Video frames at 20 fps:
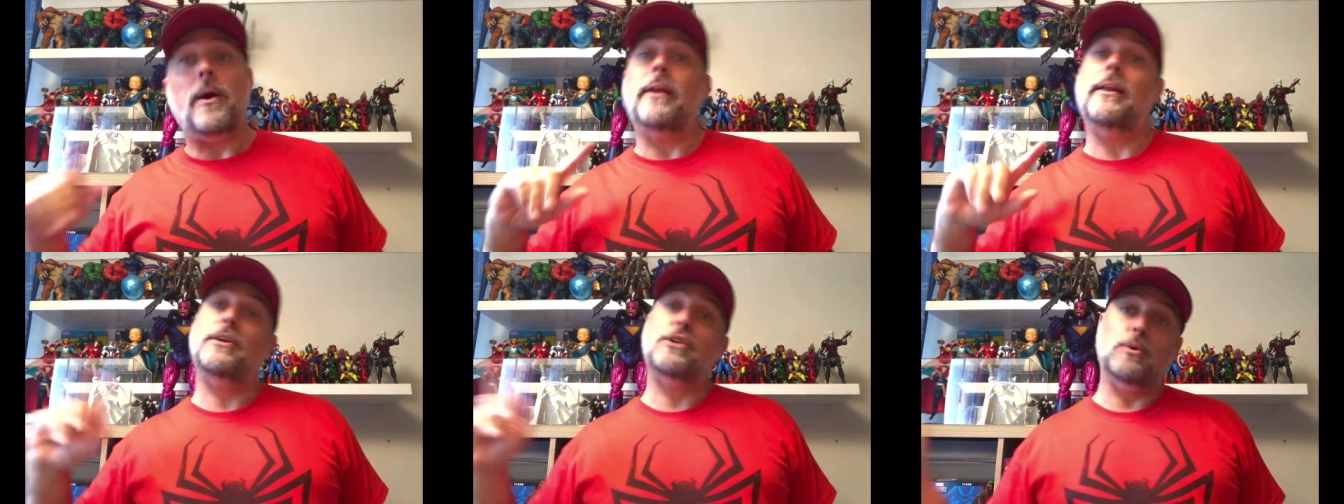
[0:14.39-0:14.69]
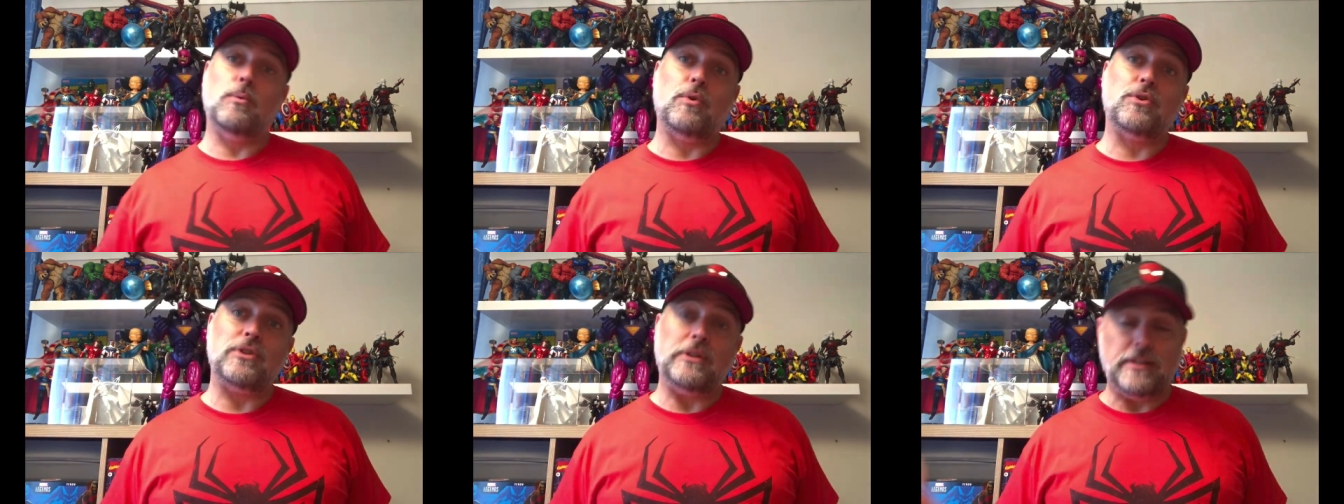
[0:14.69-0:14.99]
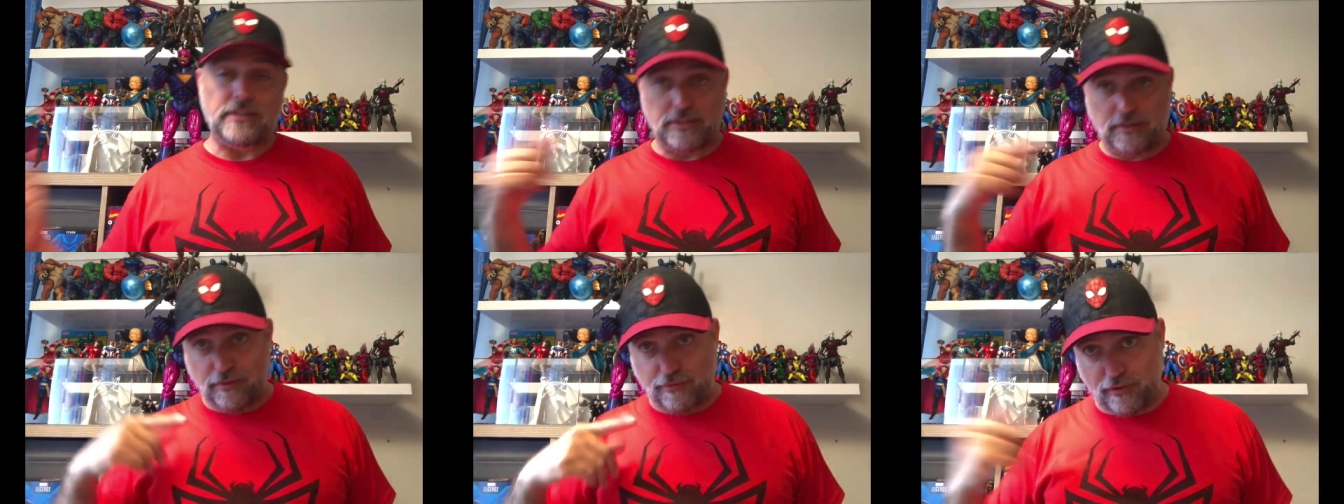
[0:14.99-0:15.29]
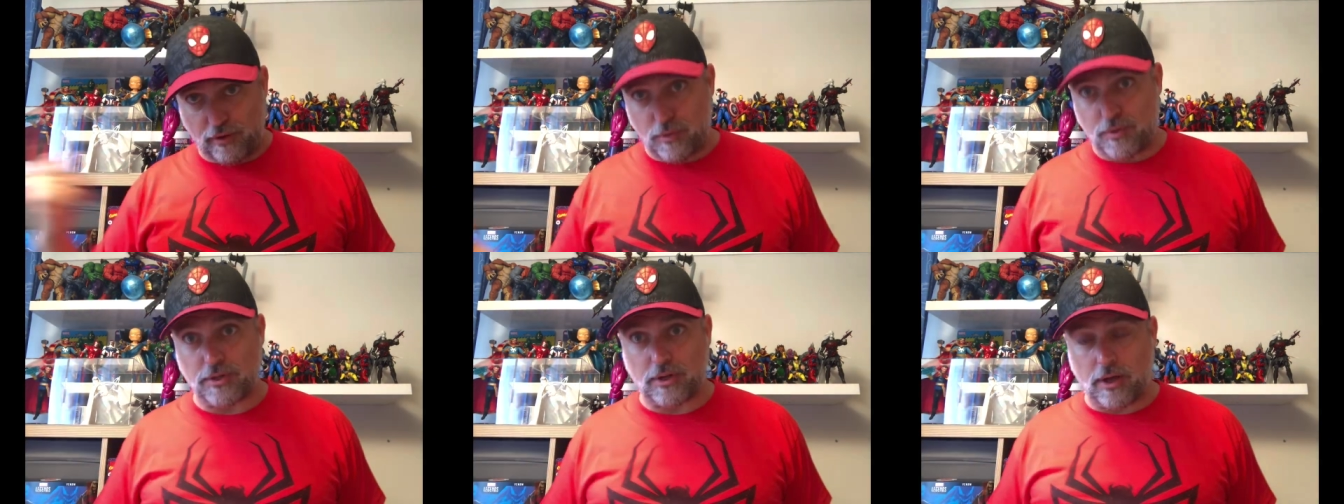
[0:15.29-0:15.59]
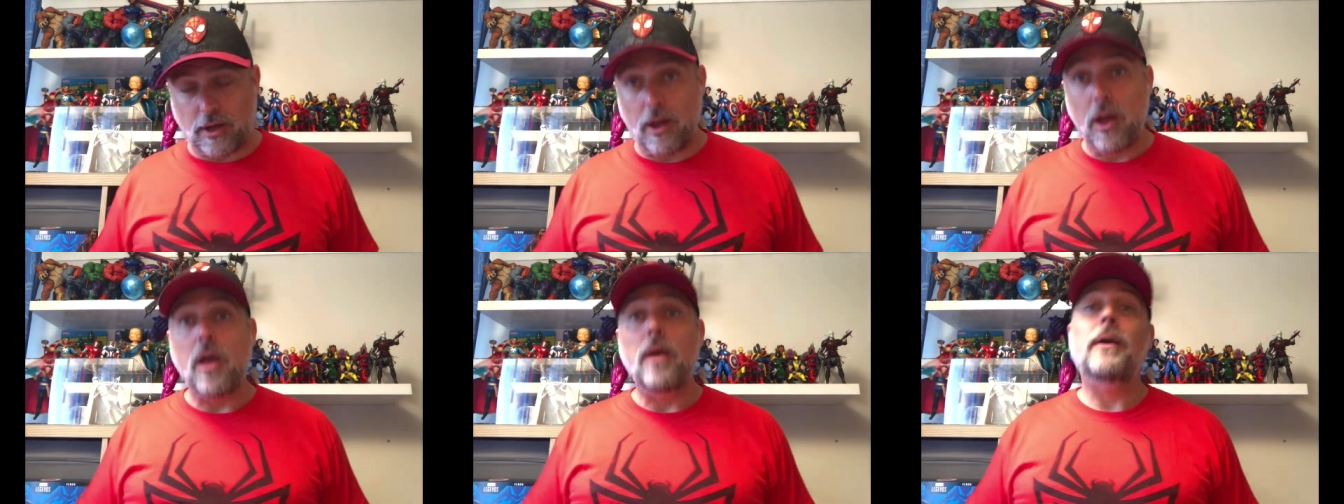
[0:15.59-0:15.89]
unless you're watching it in the
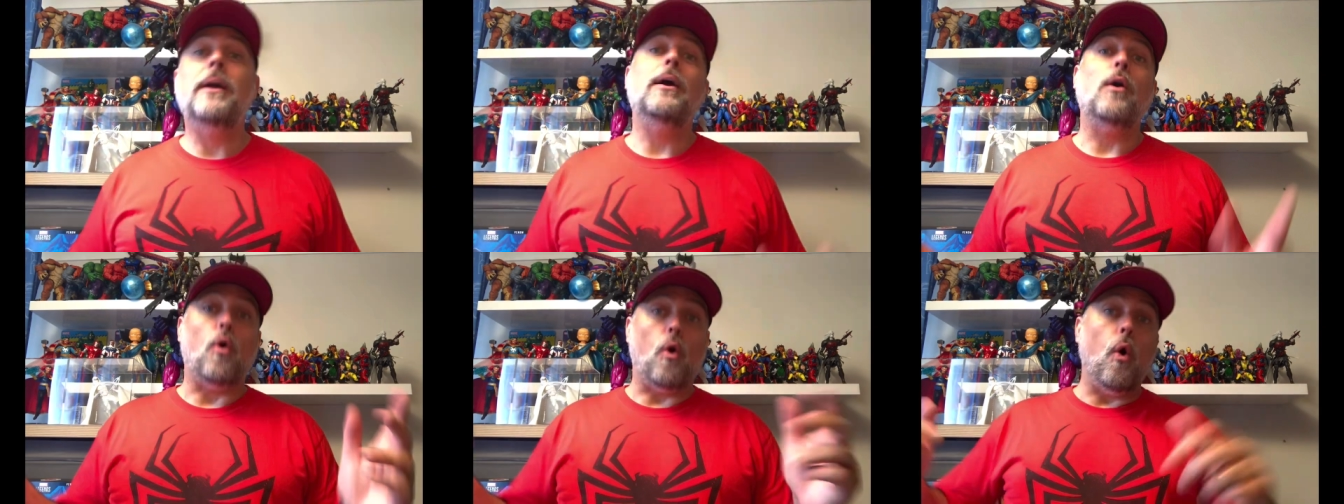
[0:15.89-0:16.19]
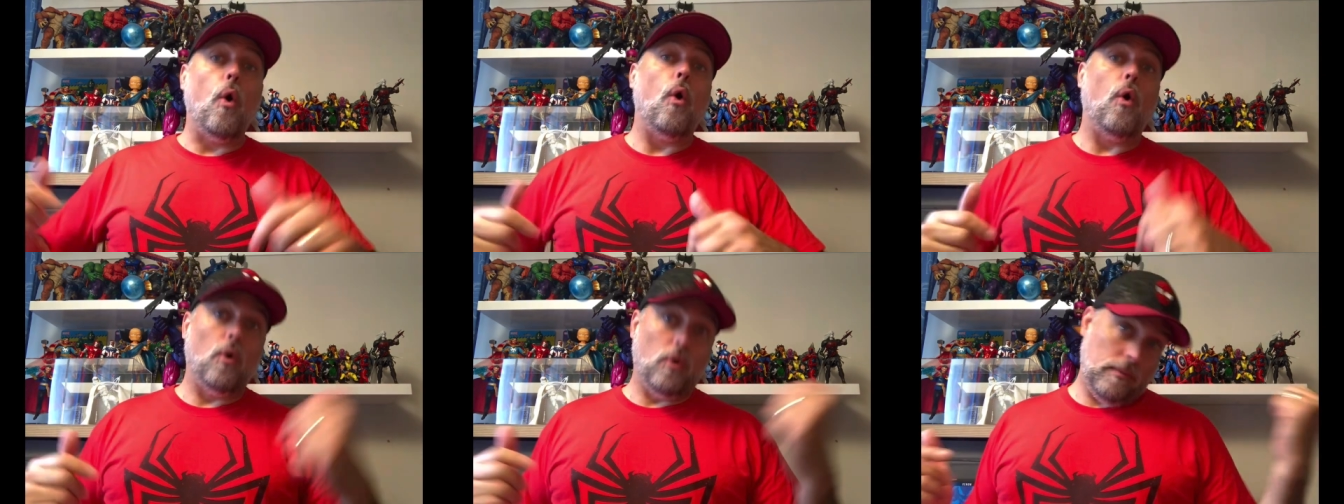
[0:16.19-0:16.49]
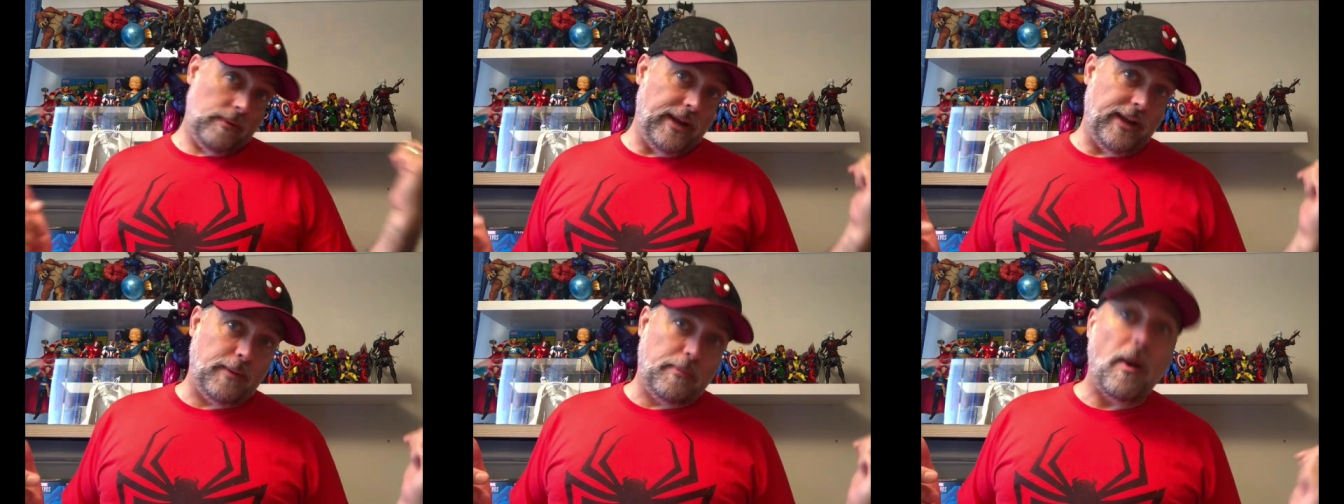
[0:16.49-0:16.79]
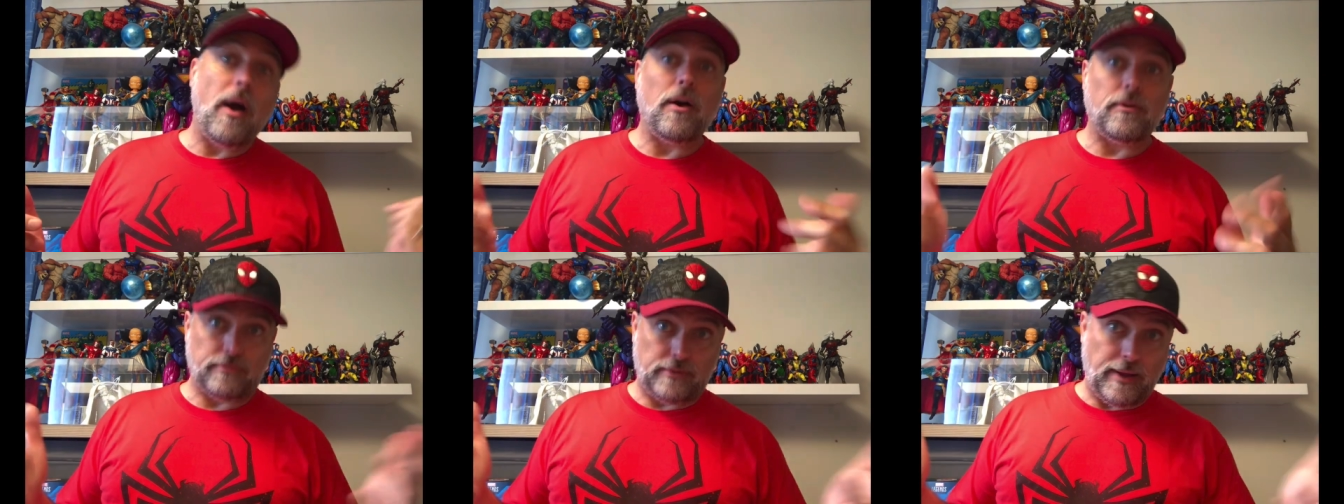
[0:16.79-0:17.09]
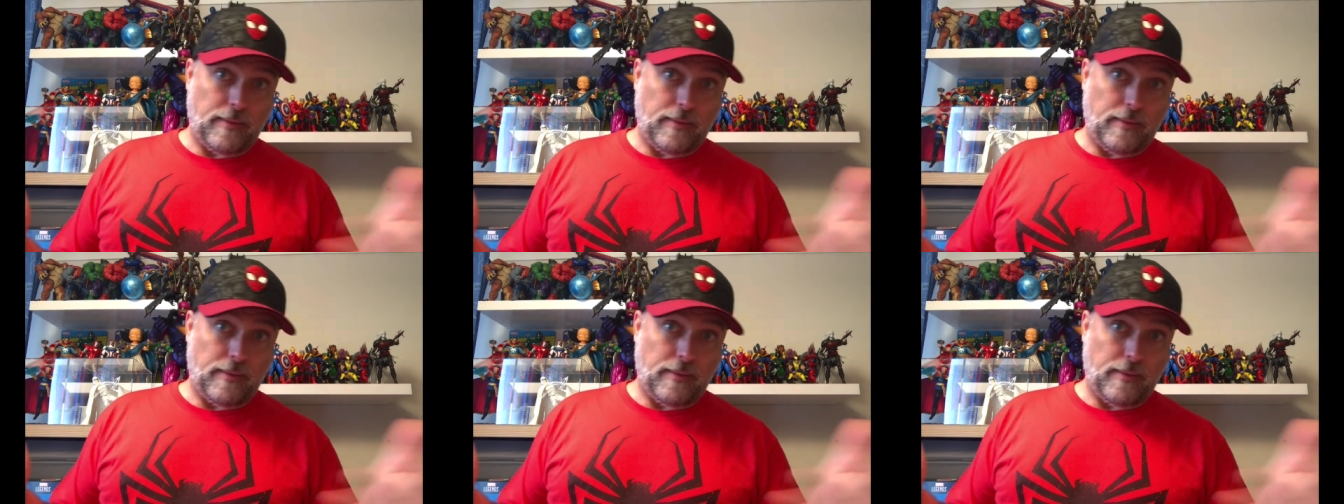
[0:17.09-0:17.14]
future or in the past.